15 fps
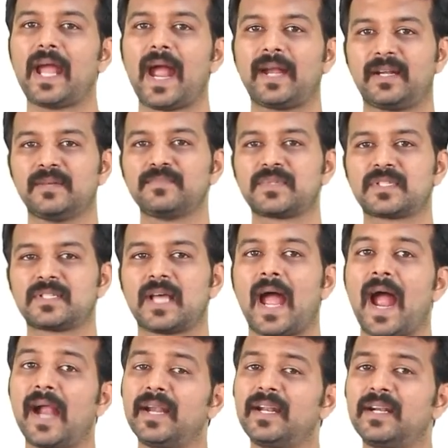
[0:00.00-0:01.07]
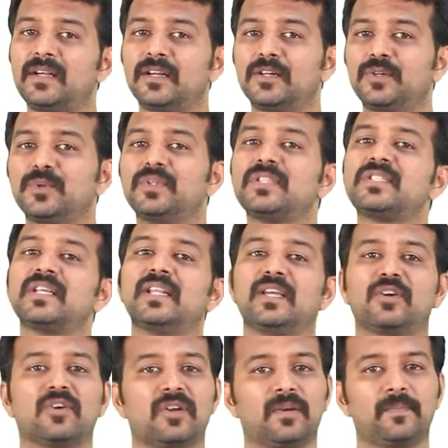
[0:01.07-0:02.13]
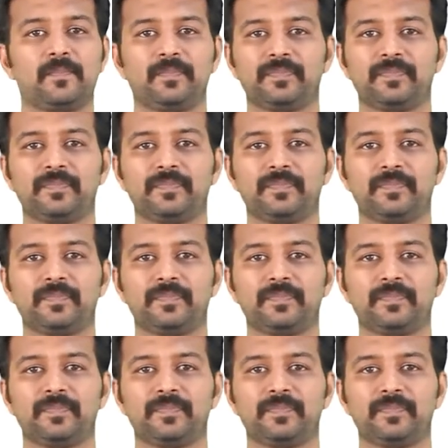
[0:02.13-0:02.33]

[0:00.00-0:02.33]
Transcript: atoms added to the silicon.